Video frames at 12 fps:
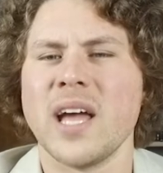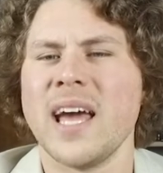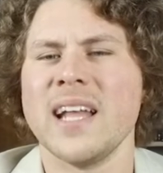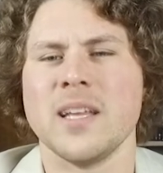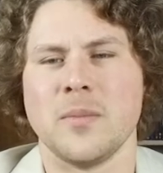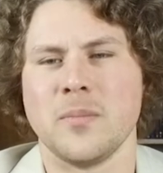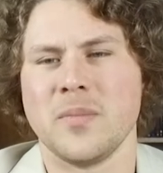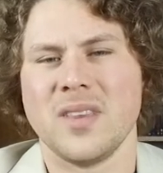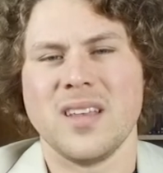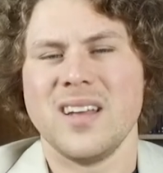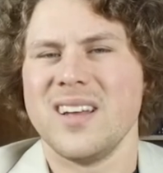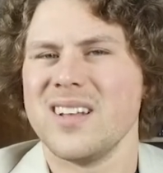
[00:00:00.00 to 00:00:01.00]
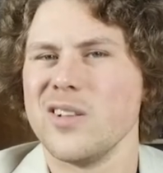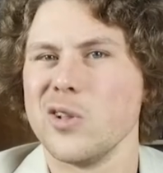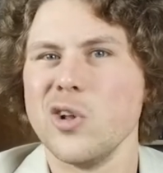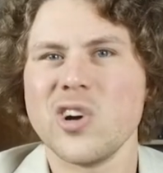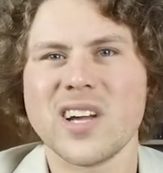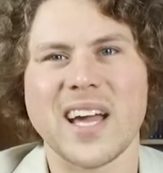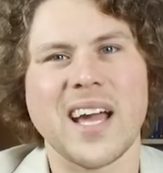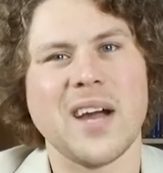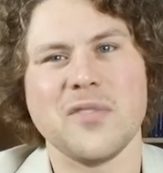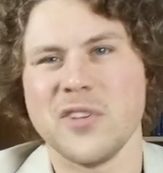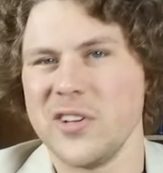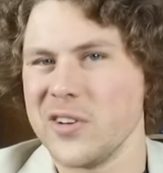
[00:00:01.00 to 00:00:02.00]
at him. Look
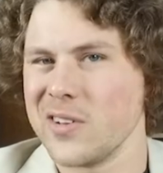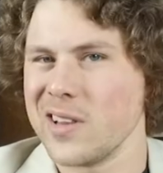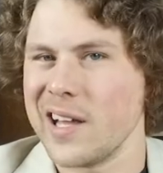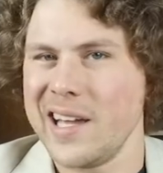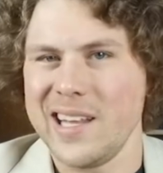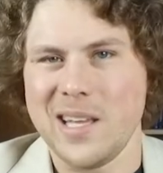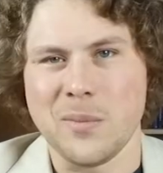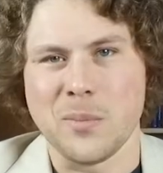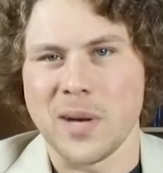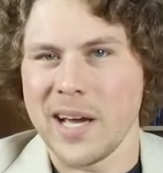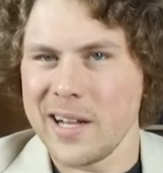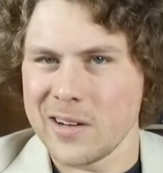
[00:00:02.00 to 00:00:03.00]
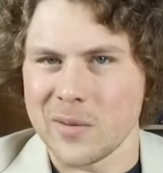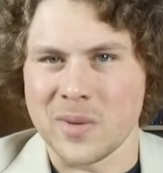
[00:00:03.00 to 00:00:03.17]
after your lady better,